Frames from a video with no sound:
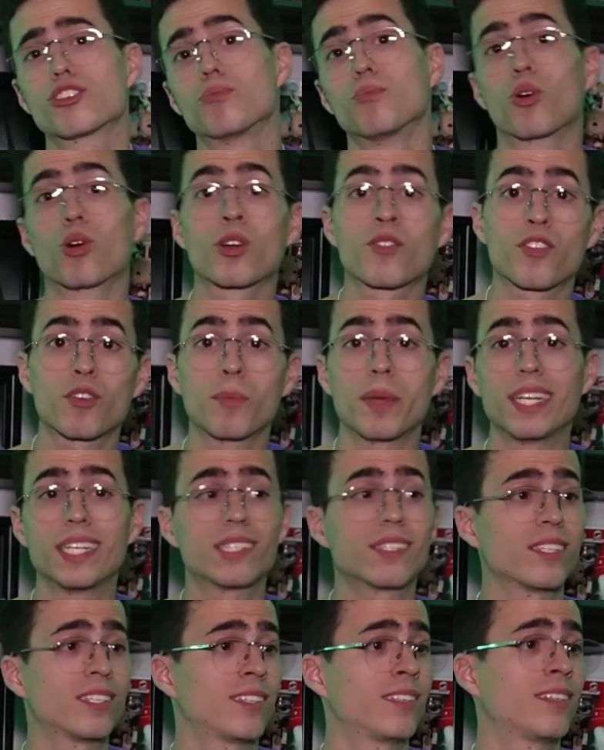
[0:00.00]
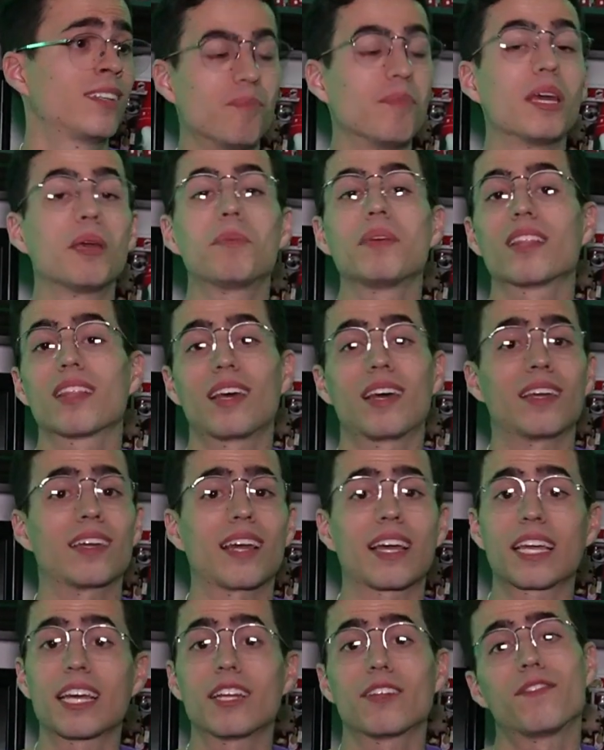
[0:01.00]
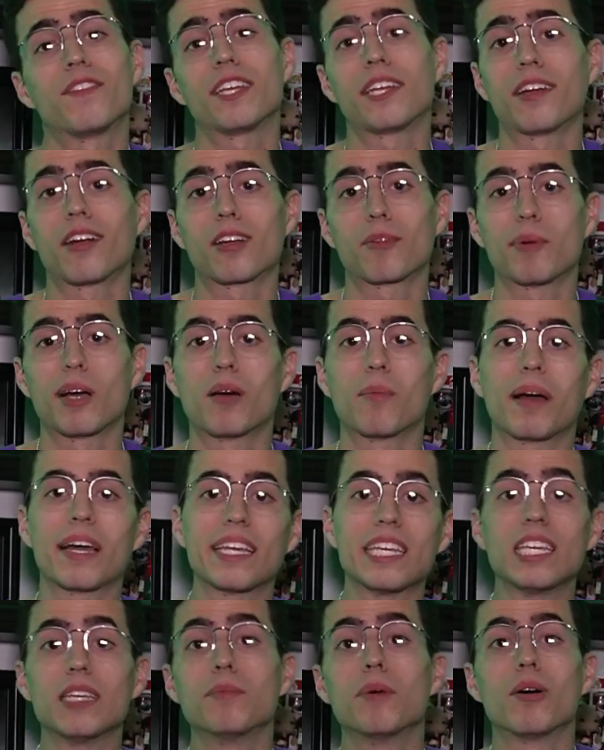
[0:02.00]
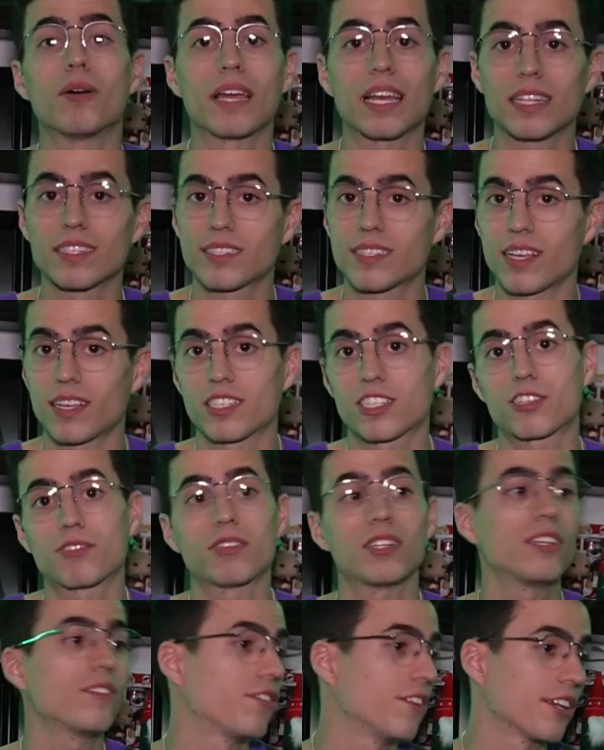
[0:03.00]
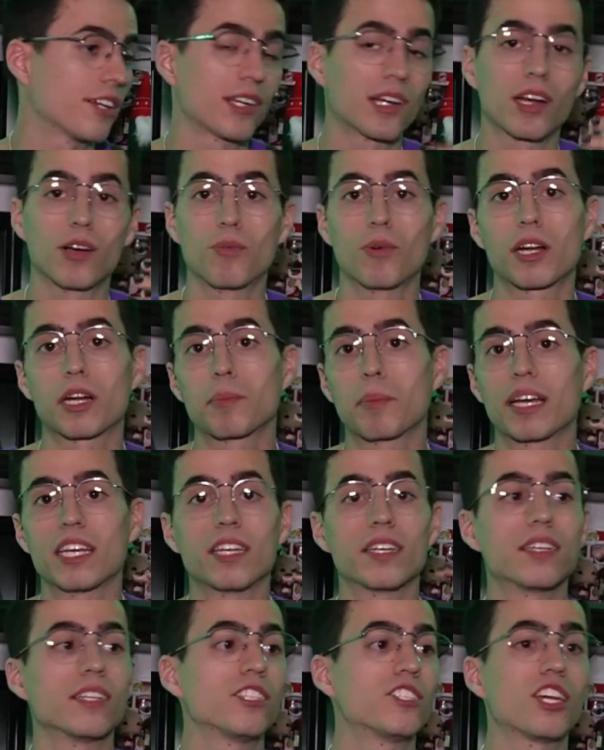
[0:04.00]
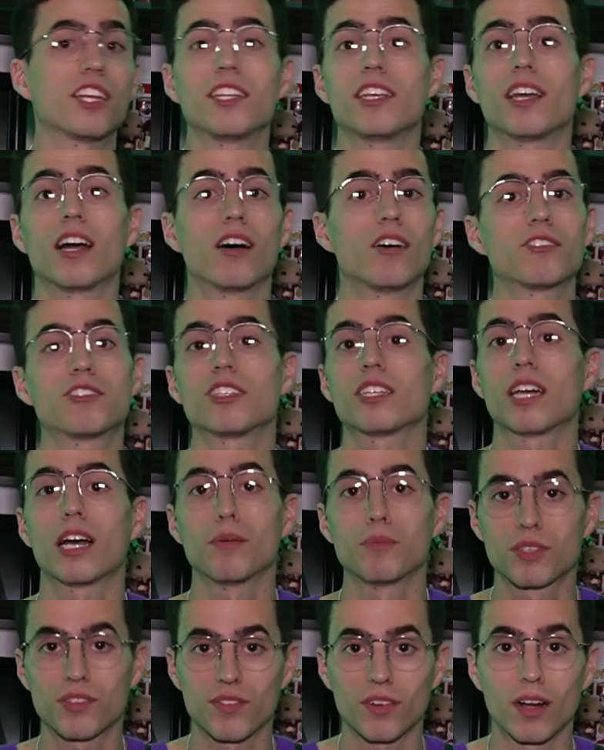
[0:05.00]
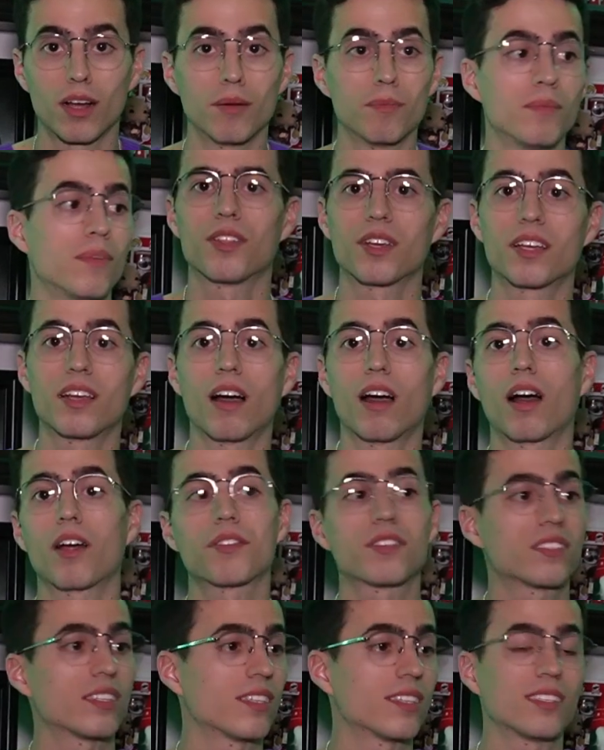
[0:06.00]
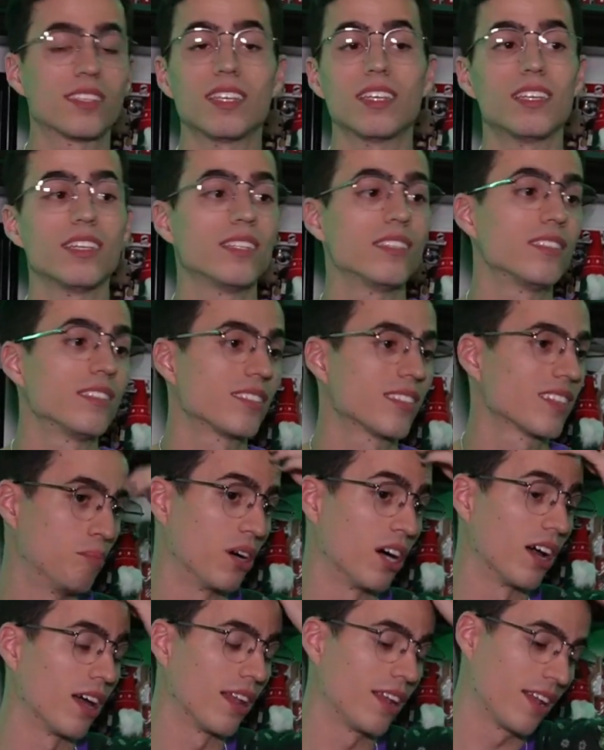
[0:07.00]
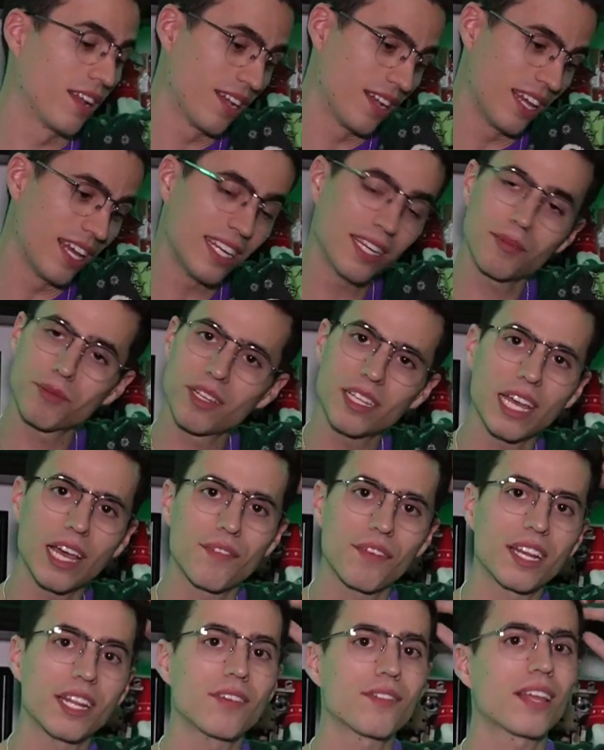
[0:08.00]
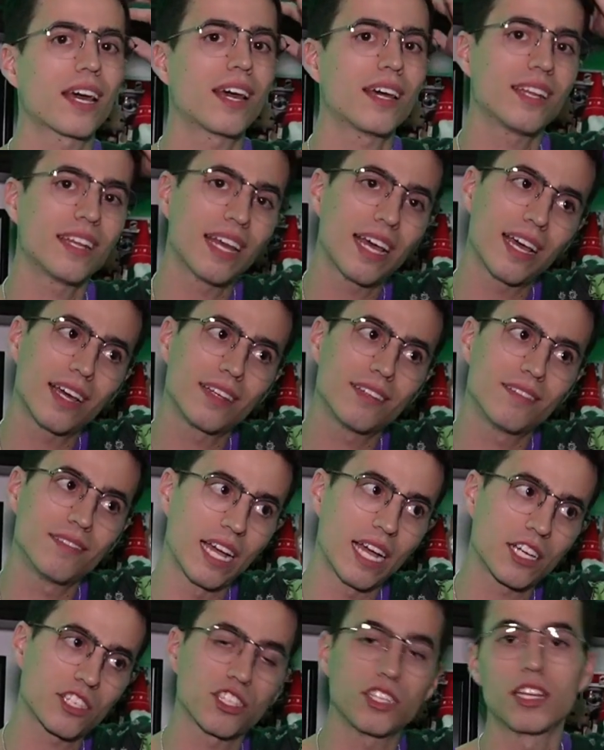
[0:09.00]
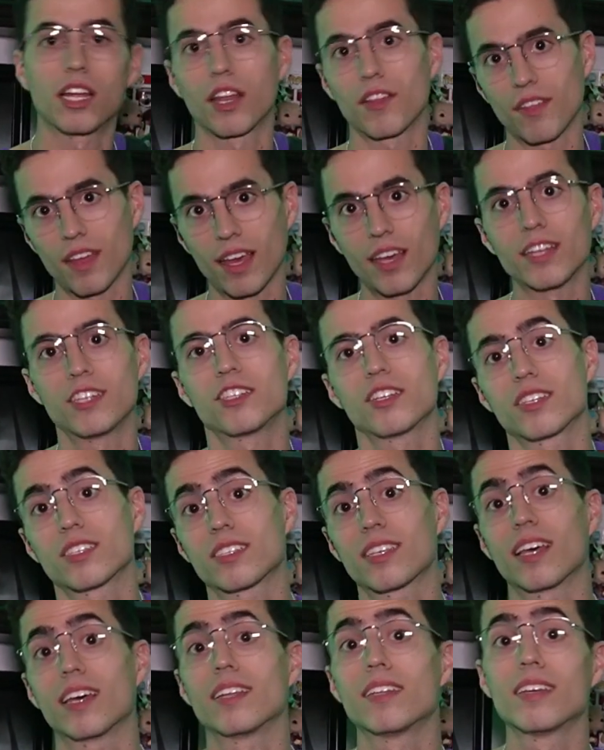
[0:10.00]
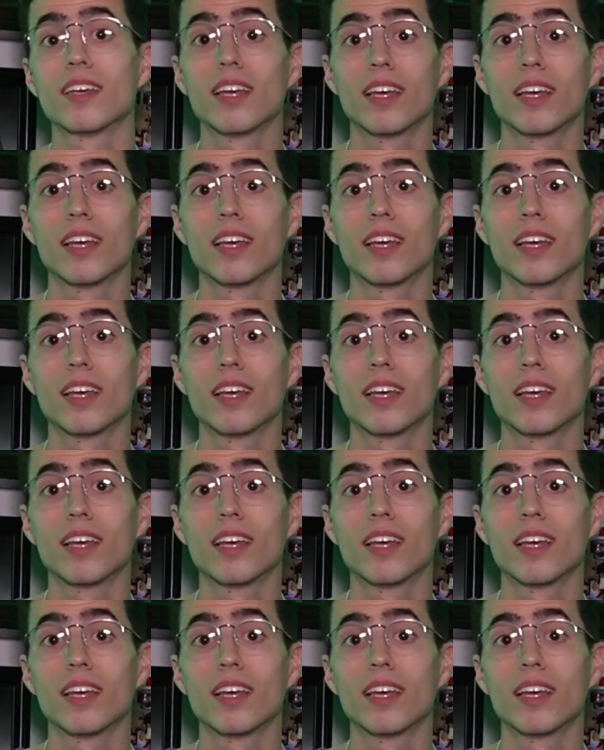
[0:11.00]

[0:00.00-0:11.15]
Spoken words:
some more information. Maybe like I get to figure out about my emo ancestry, figure out where my genealogy comes from, the goths, the scenes, but it didn't really have any of that. It had actually none of that. It just said,